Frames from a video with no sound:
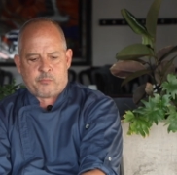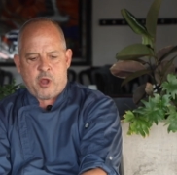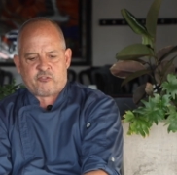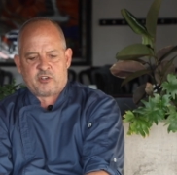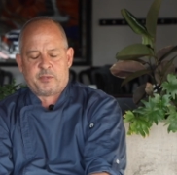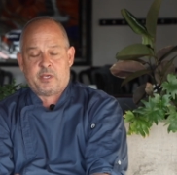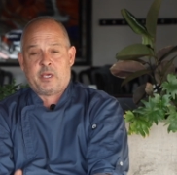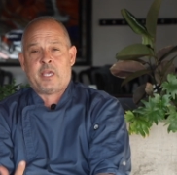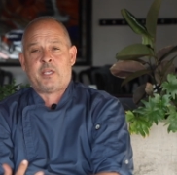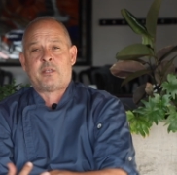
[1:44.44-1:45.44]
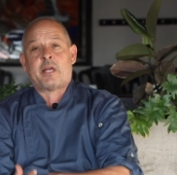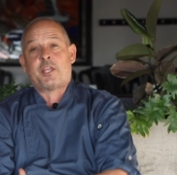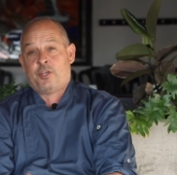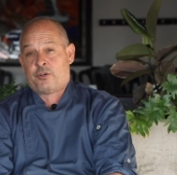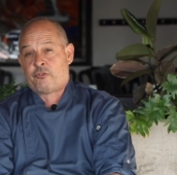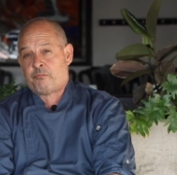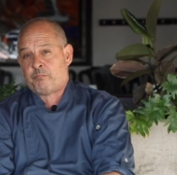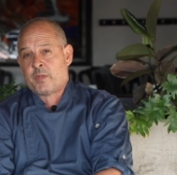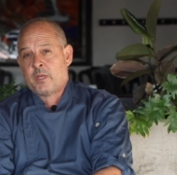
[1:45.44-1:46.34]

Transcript: approximately eight, nine years.